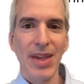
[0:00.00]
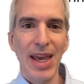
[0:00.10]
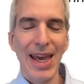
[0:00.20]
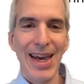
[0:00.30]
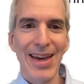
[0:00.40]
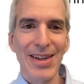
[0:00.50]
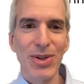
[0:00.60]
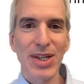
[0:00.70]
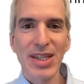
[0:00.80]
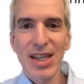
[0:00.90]
And you
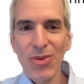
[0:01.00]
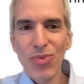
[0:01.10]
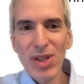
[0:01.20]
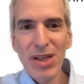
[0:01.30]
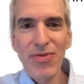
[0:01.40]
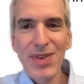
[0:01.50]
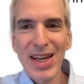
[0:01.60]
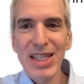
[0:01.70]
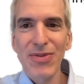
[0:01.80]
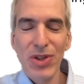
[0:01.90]
can see a really
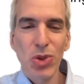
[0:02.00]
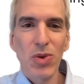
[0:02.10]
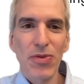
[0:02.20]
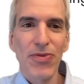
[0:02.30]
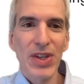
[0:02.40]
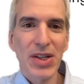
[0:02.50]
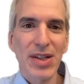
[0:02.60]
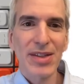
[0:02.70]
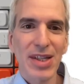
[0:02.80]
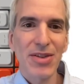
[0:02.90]
nice visual
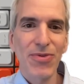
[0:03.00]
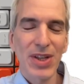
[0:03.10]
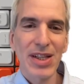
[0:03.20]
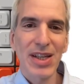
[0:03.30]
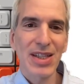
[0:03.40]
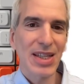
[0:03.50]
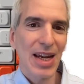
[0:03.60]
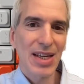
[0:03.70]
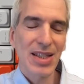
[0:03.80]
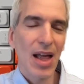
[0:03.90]
feel. It doesn't feel like a
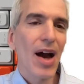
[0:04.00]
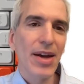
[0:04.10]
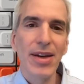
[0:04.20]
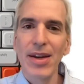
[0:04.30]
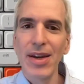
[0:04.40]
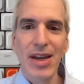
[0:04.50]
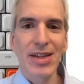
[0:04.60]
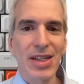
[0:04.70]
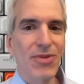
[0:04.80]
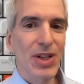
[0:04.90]
static slide. It
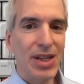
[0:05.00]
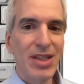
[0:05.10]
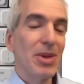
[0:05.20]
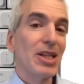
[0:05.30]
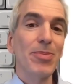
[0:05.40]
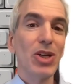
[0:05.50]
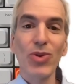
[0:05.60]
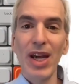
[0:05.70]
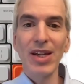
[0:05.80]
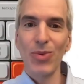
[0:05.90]
doesn't feel like something that's been
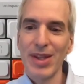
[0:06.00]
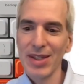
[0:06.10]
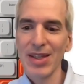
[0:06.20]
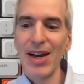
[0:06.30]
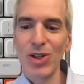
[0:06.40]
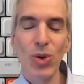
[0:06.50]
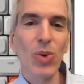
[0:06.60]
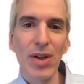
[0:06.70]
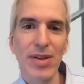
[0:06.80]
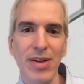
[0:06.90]
created with a slide tool.